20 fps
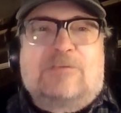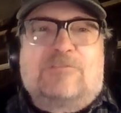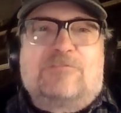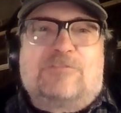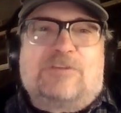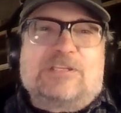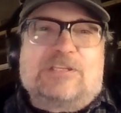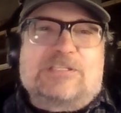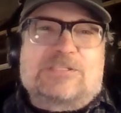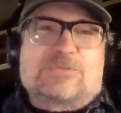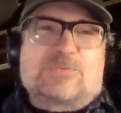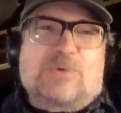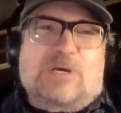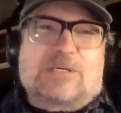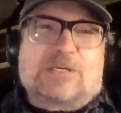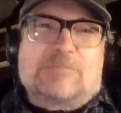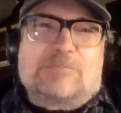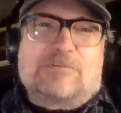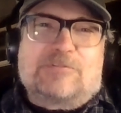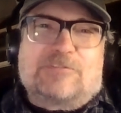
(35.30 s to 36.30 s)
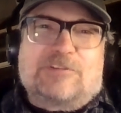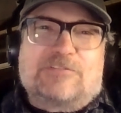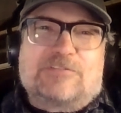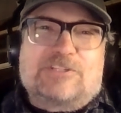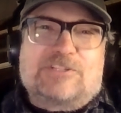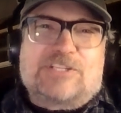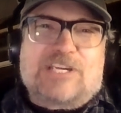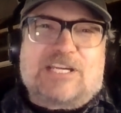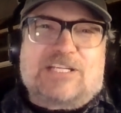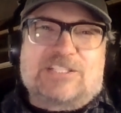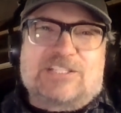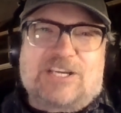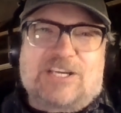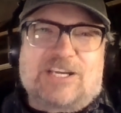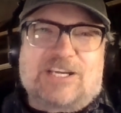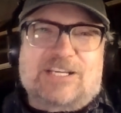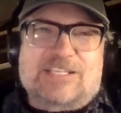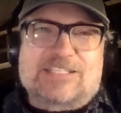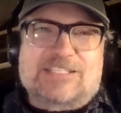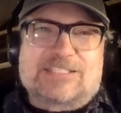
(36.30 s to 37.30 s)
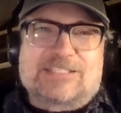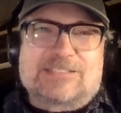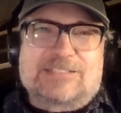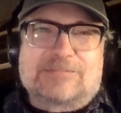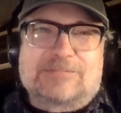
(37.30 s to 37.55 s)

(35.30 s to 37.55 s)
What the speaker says: Vince, welcome to Flivver Channel Talks.